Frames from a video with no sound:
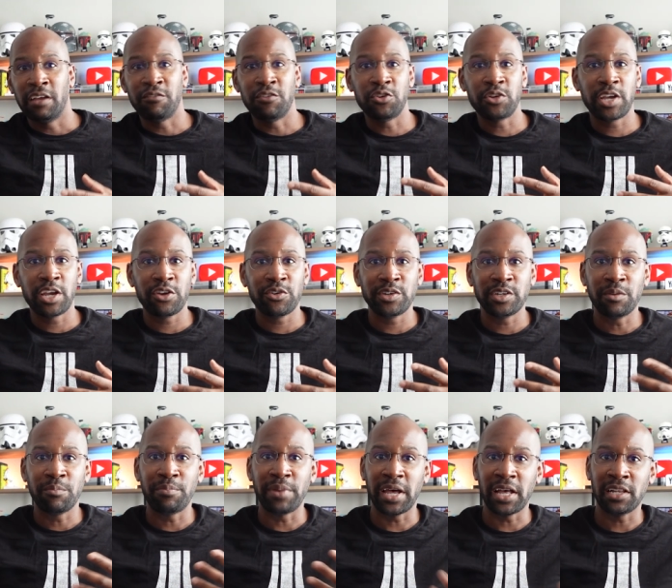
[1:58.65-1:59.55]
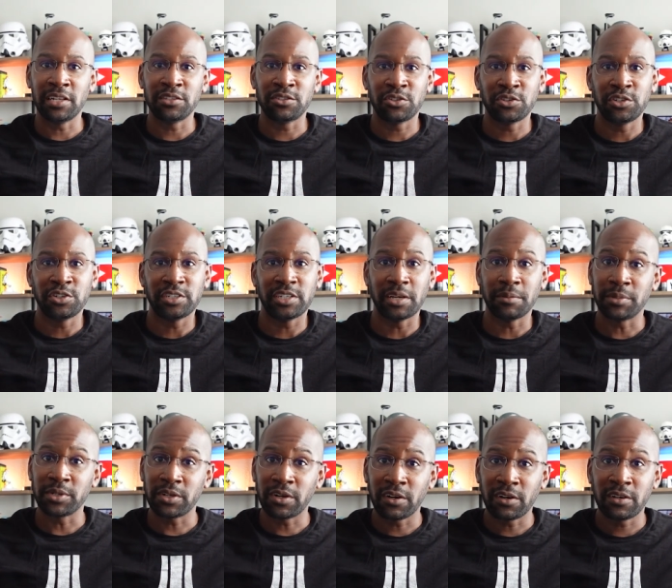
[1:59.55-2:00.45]
If you carry a balance on your
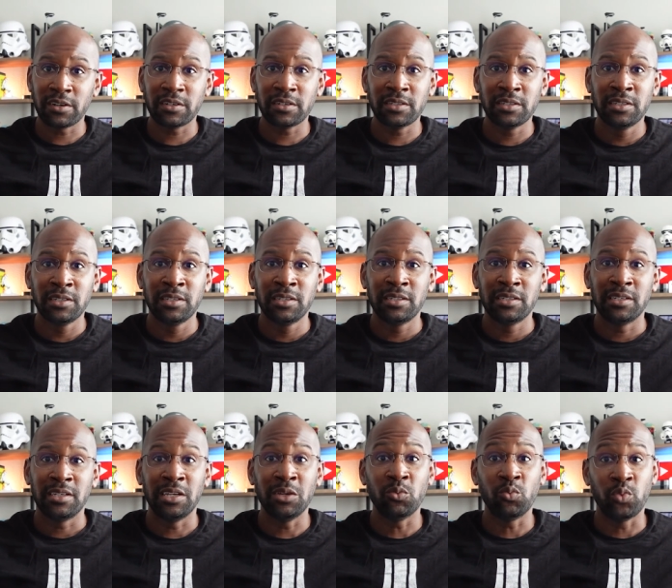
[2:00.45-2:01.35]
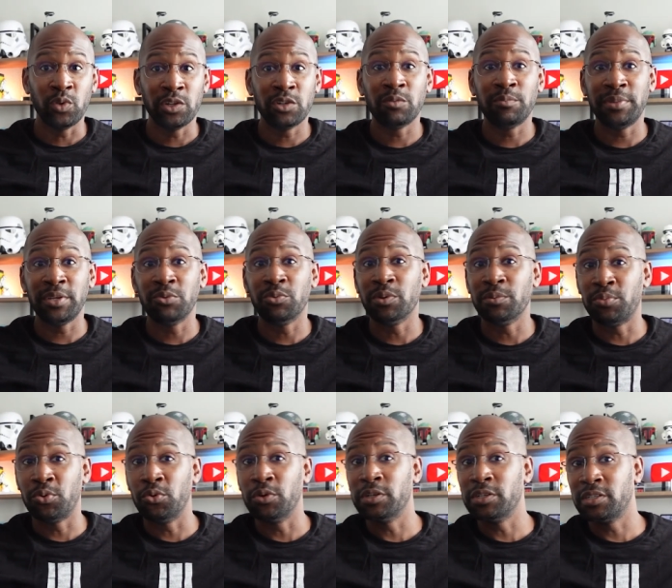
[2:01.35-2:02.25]
debit card, it will be
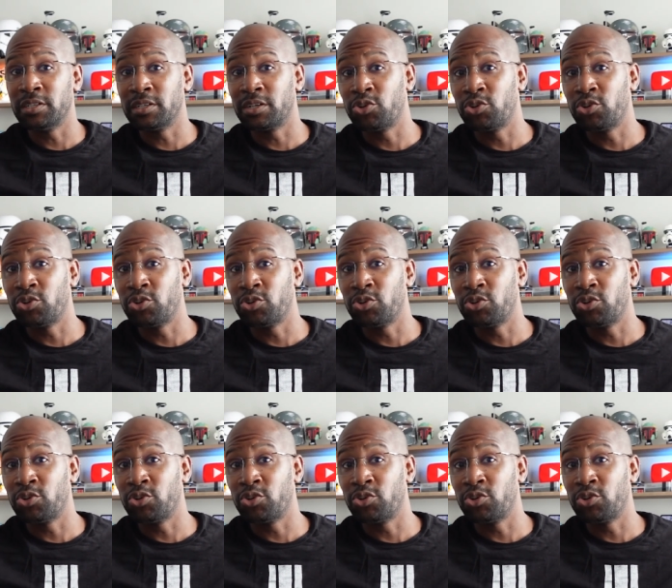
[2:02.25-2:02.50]
reported to